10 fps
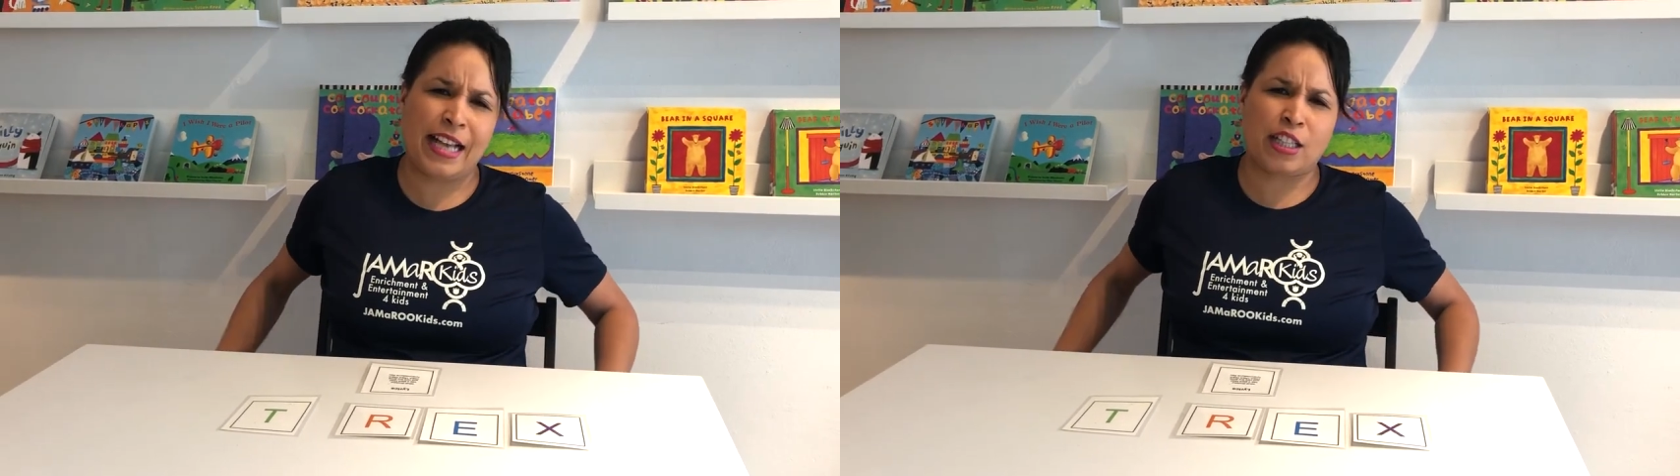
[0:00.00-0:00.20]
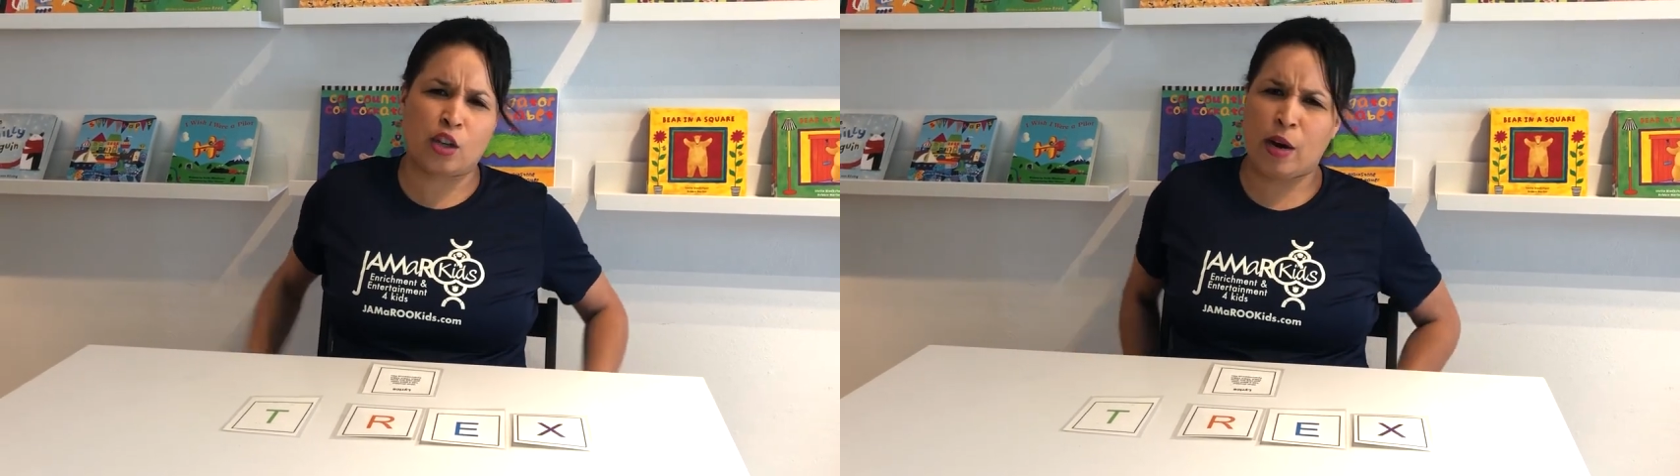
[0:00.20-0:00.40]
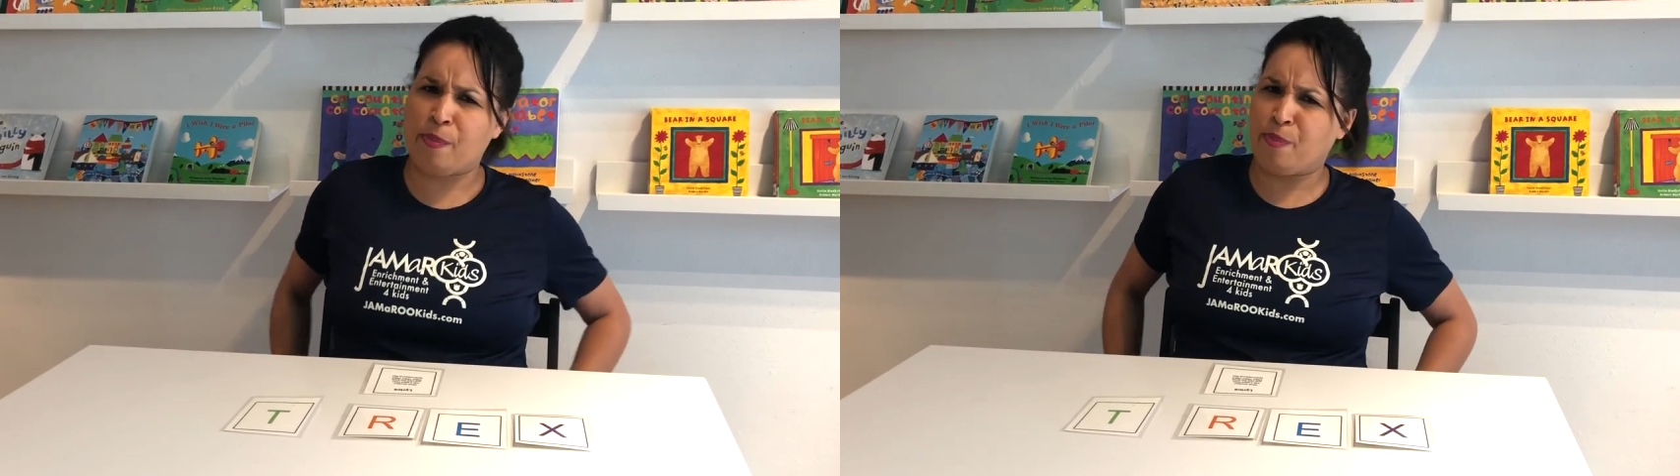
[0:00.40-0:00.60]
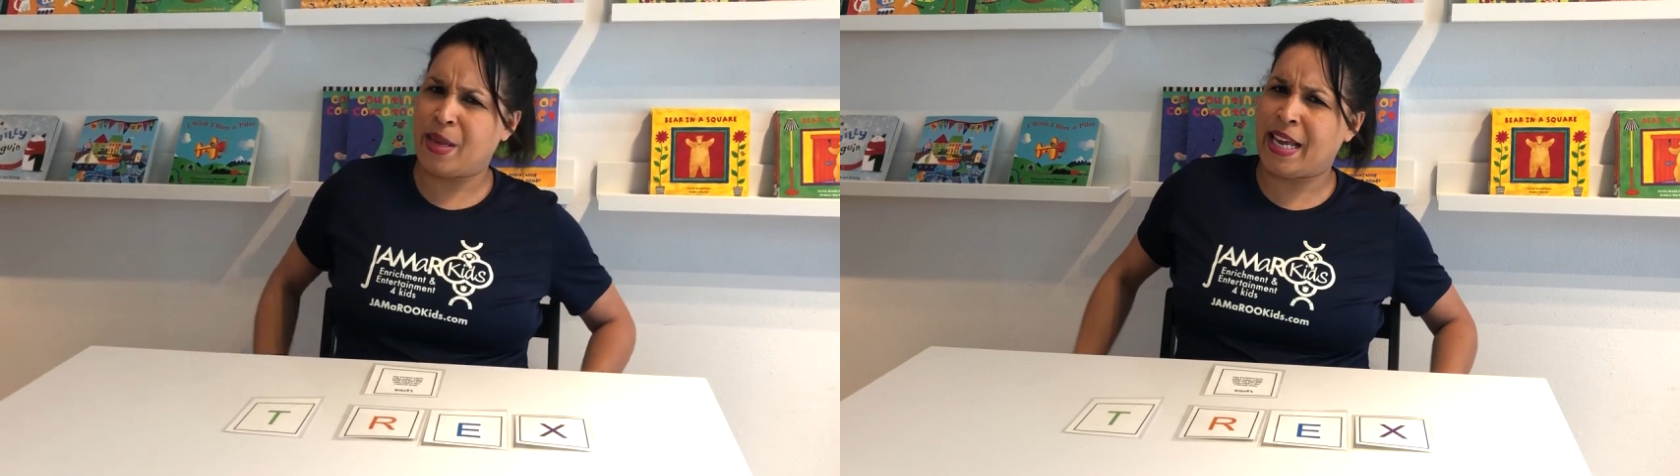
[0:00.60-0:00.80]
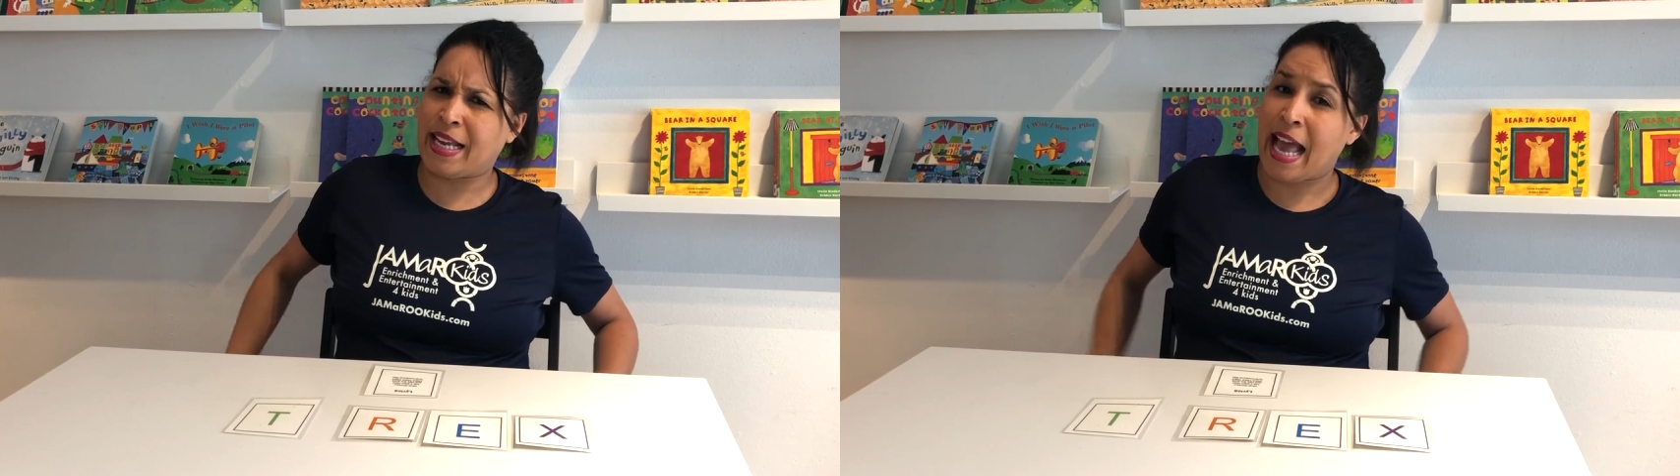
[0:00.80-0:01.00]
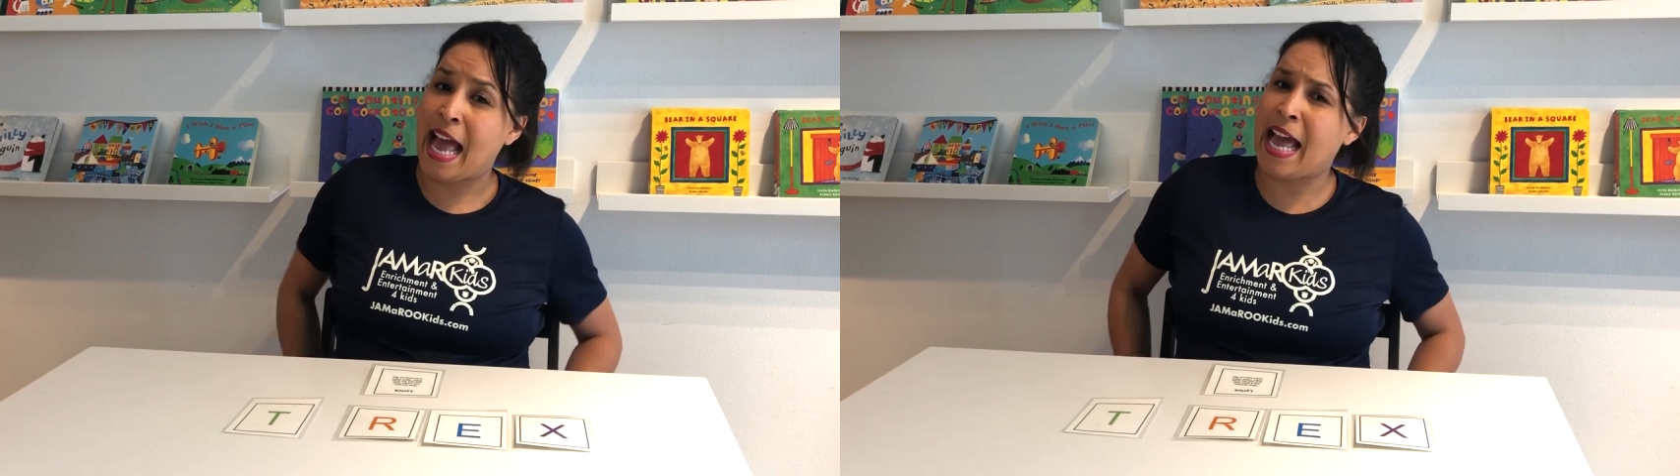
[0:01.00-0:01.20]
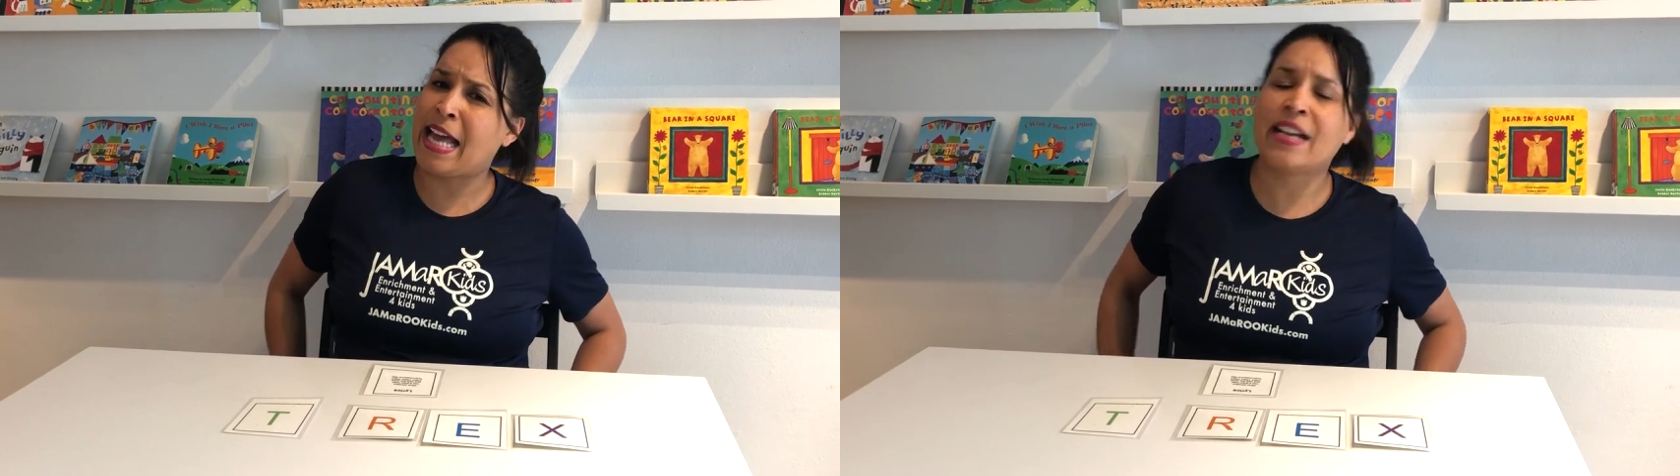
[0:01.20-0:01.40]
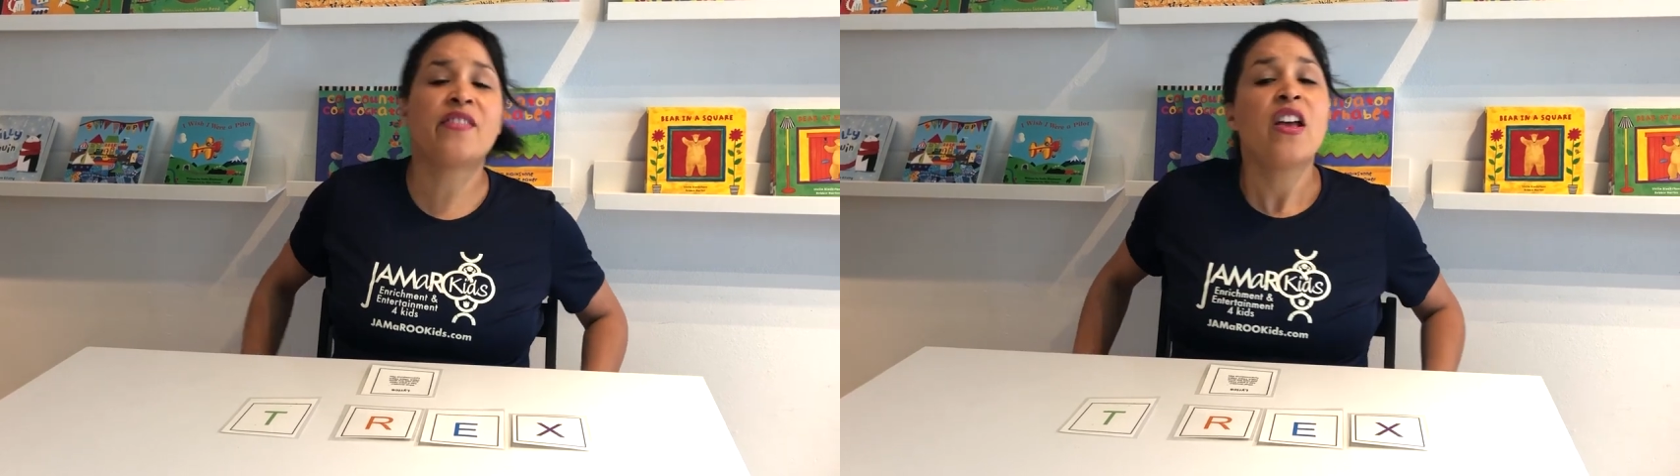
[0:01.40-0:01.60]
has a great big
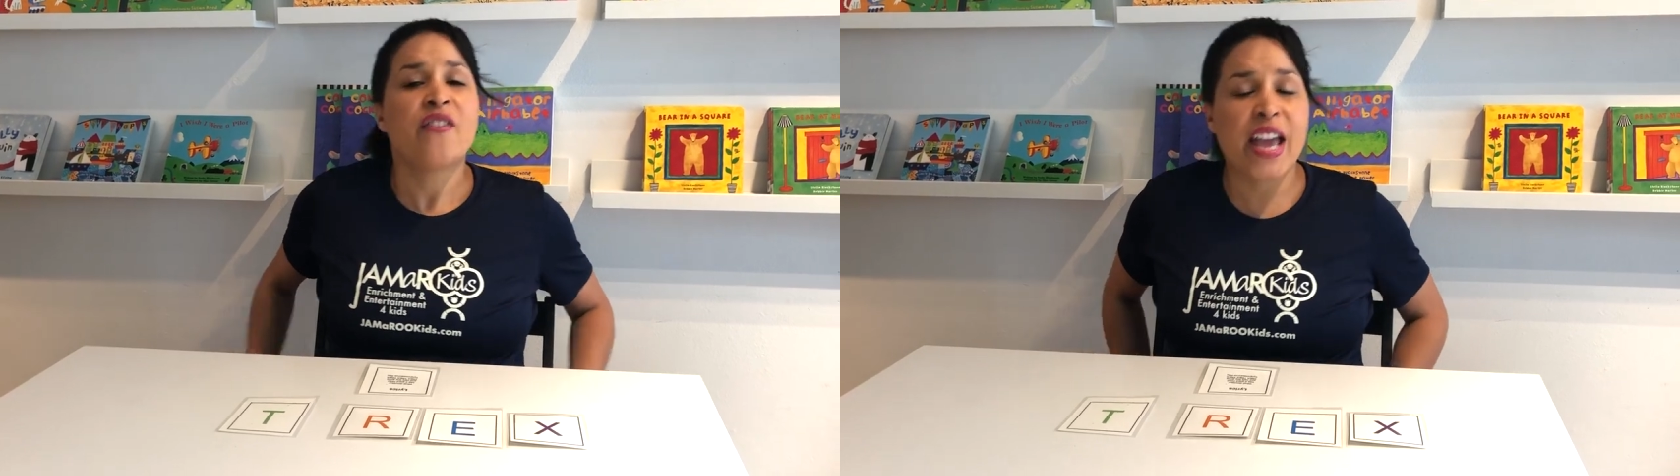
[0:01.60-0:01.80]
head and